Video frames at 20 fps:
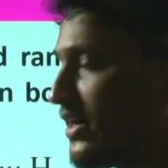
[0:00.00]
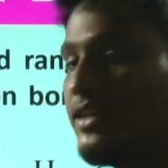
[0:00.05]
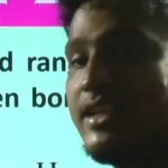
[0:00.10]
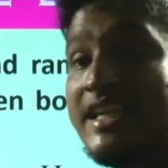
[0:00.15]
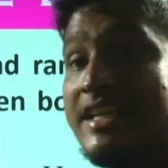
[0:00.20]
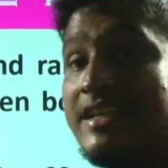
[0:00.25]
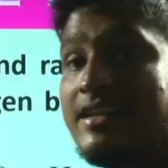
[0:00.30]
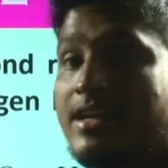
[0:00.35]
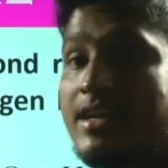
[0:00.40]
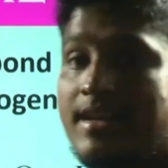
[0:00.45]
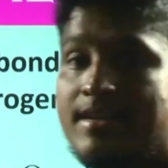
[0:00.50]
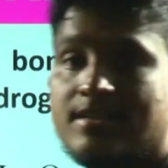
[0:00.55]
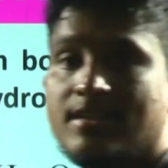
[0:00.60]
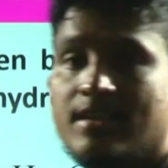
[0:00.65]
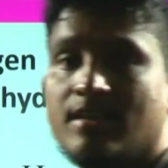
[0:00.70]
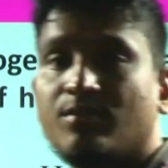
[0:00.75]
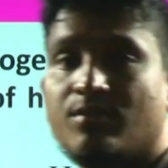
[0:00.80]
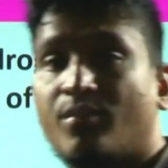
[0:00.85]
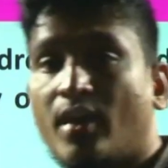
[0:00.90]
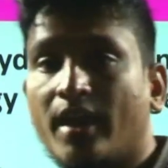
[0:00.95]

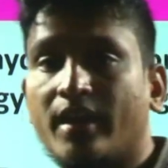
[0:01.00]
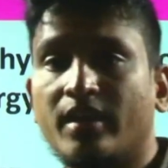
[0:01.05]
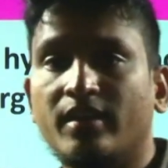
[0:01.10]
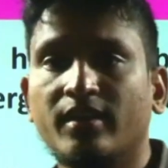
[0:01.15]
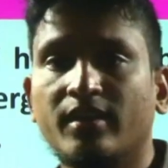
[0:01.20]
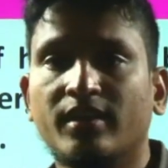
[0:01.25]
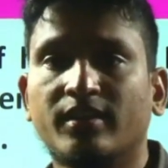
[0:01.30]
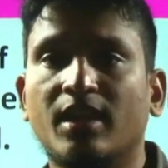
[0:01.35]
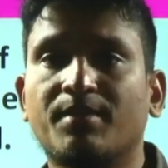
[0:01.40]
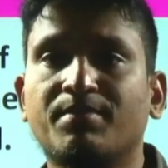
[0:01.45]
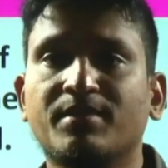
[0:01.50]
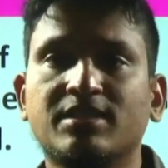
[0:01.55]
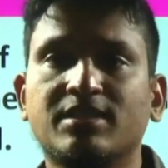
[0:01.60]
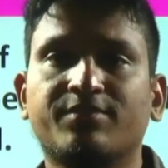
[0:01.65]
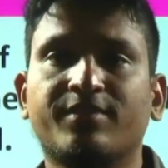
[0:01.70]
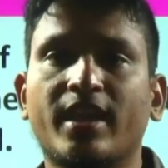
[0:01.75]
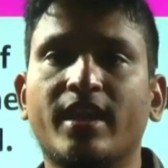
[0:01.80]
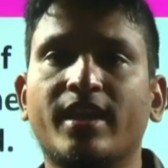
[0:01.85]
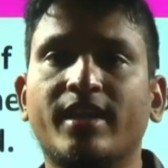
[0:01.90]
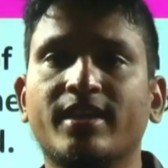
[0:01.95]
increasing. Why? That means
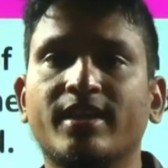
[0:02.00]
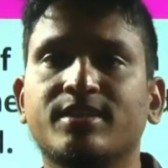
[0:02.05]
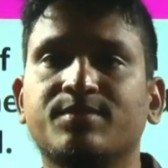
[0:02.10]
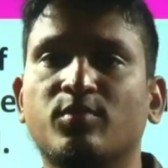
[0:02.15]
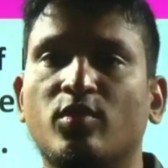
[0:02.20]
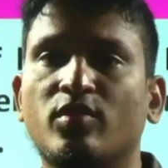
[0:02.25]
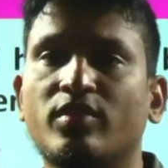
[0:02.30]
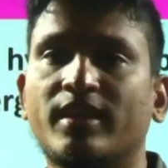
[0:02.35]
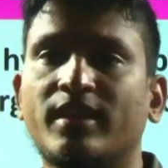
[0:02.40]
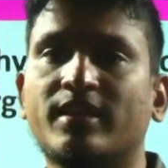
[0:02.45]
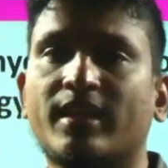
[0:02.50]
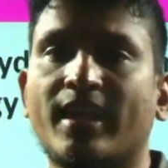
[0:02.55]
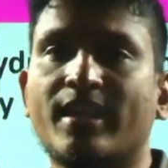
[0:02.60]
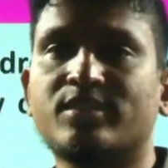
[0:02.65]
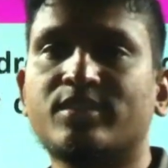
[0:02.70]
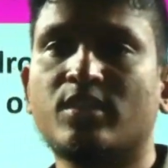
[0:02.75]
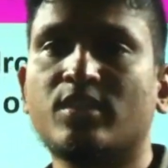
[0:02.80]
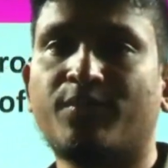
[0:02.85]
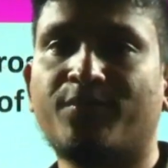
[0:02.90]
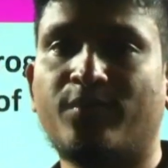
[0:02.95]
where it is more, in the case
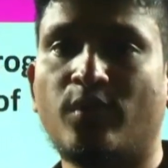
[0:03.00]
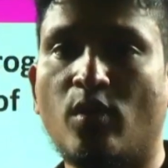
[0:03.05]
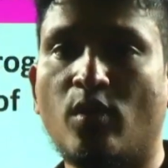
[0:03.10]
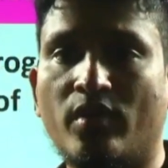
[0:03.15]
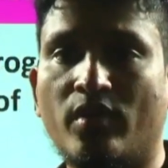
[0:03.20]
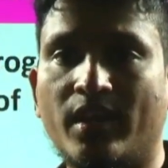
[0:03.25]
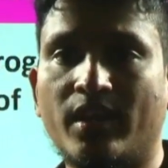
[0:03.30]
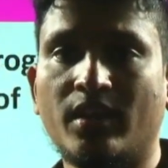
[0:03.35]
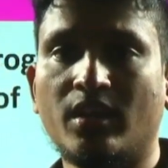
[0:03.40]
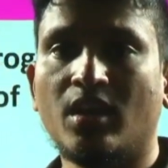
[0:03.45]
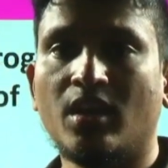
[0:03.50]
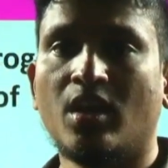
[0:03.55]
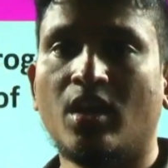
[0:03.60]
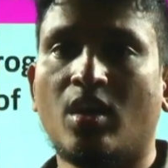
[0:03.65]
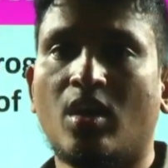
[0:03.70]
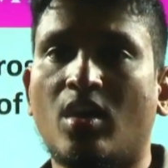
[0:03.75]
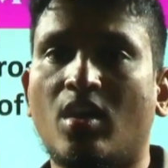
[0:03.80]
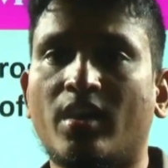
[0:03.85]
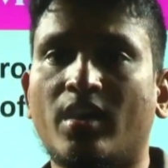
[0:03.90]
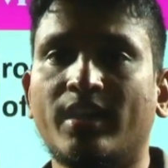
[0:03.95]
of fluorine
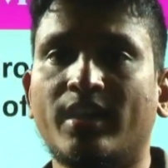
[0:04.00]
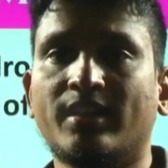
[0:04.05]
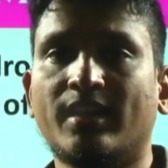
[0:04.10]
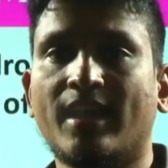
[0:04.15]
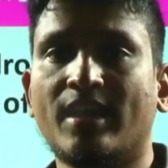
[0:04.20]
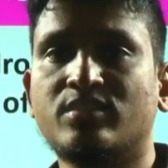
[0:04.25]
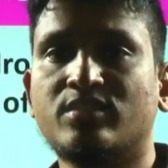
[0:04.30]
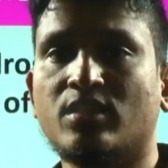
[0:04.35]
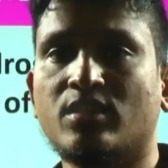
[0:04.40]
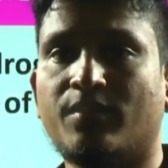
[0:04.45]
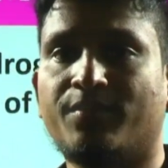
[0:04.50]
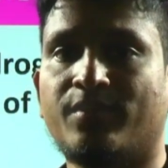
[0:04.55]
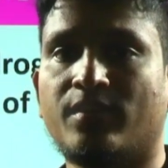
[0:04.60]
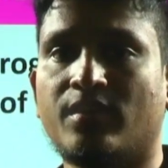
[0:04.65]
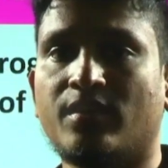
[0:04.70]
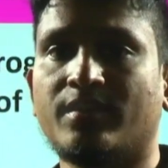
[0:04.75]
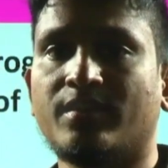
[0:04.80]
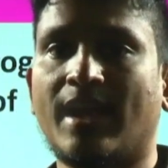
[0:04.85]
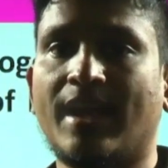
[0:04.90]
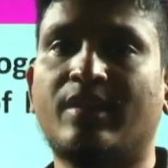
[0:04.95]
or in the case of
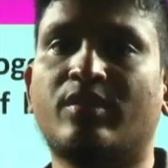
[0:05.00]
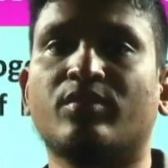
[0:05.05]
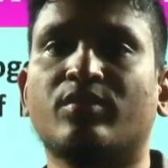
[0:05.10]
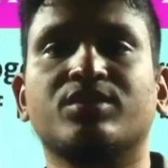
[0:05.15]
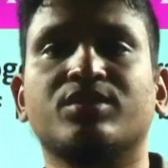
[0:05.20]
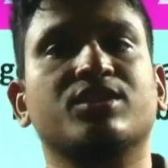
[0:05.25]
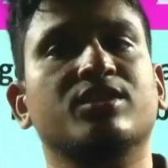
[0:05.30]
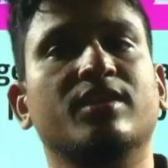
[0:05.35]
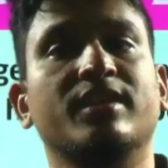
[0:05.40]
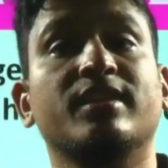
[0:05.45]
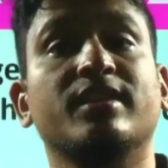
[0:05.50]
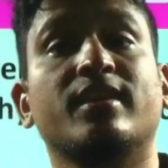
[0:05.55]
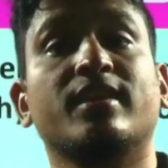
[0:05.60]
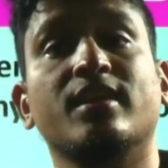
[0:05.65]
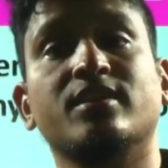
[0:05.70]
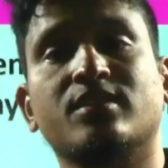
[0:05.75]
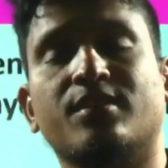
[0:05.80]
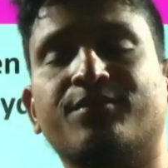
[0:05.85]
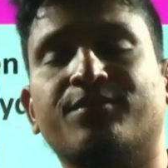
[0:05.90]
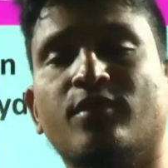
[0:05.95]
nitrogen, in the
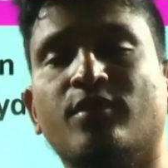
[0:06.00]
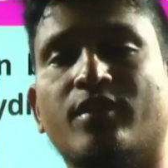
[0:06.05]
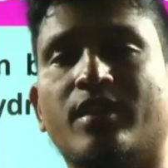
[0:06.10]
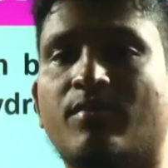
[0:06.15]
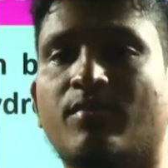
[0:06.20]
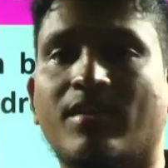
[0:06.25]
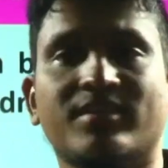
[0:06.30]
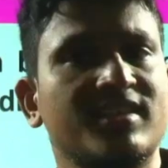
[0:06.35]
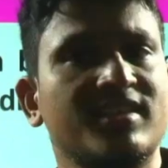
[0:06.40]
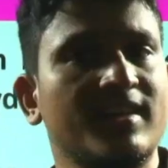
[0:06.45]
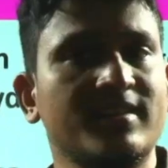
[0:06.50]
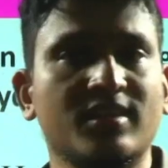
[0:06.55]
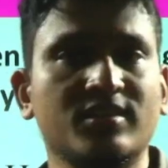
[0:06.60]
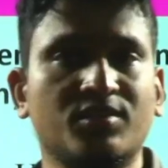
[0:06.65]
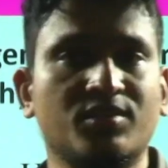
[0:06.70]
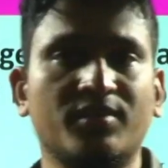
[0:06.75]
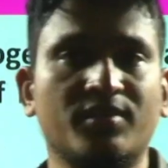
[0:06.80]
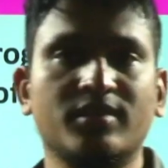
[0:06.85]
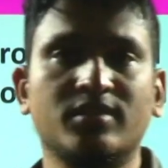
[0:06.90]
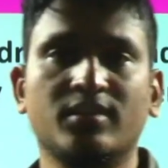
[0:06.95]
case of fluorine. What's the reason,
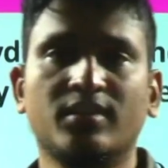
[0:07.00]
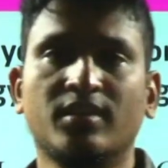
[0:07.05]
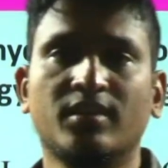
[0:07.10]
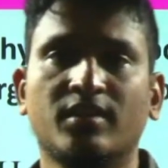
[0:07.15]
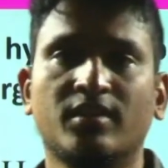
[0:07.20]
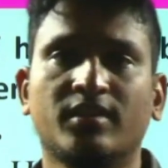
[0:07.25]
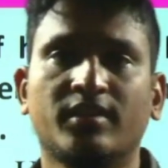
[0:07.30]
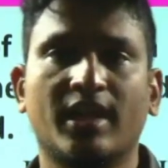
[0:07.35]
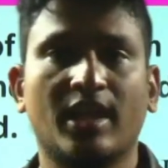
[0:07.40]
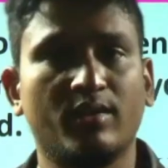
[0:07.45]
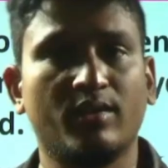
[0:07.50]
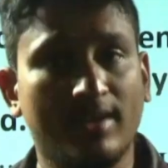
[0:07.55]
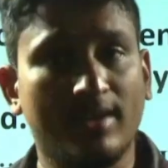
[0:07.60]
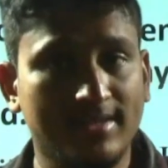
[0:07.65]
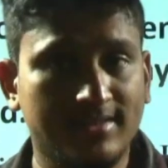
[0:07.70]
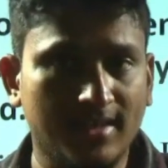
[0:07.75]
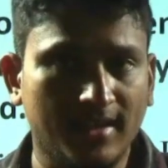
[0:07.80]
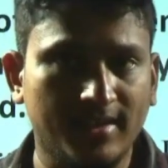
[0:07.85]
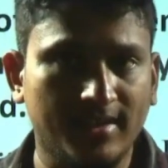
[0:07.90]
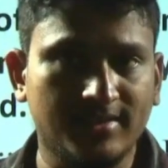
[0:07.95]
students? Can you guess
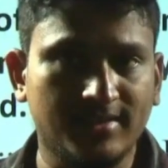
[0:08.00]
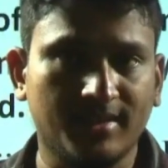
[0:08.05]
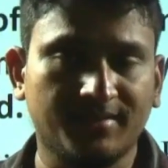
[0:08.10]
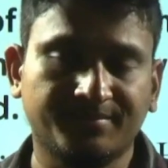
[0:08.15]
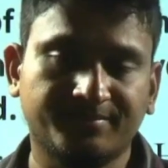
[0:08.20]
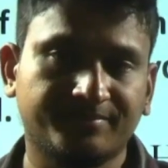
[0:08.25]
the reason?